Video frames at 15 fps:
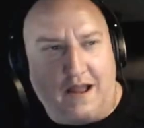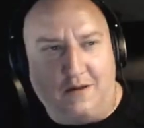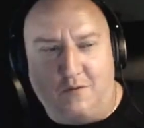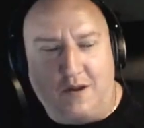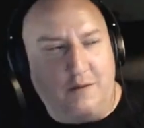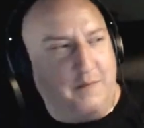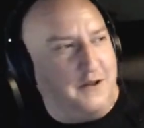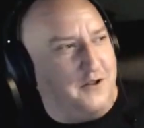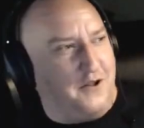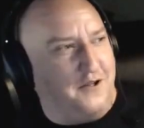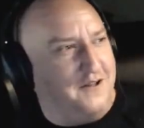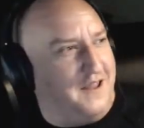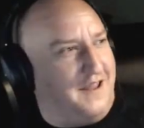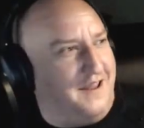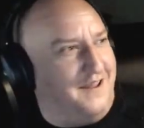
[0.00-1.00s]
am I
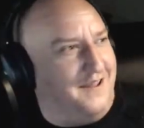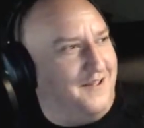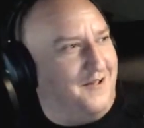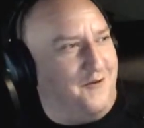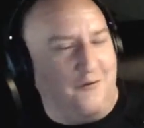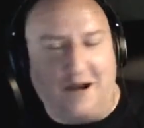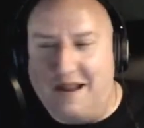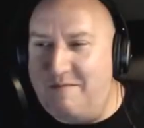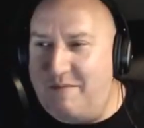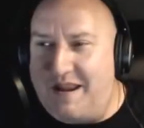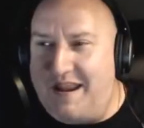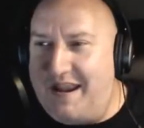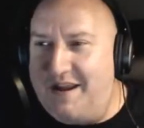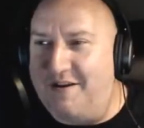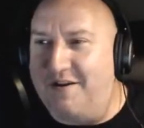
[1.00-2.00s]
talking? Why am I
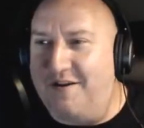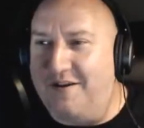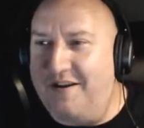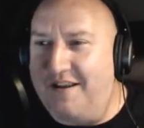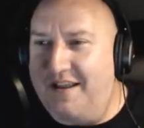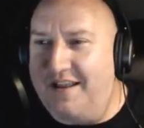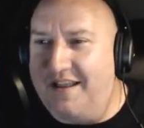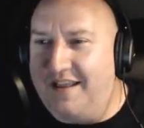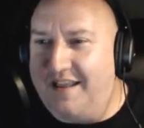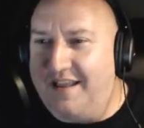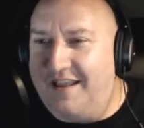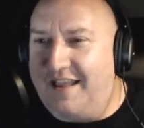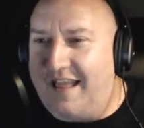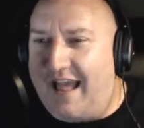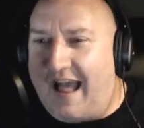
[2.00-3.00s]
here?
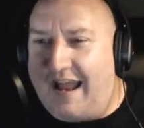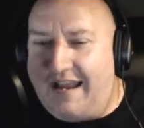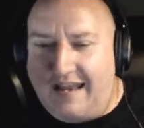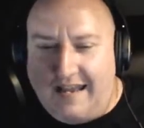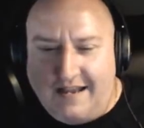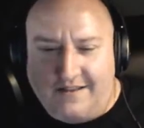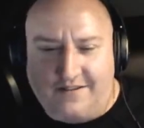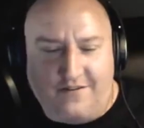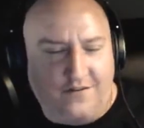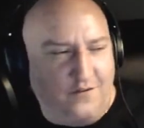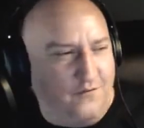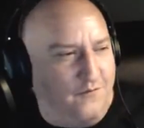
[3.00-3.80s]
I need to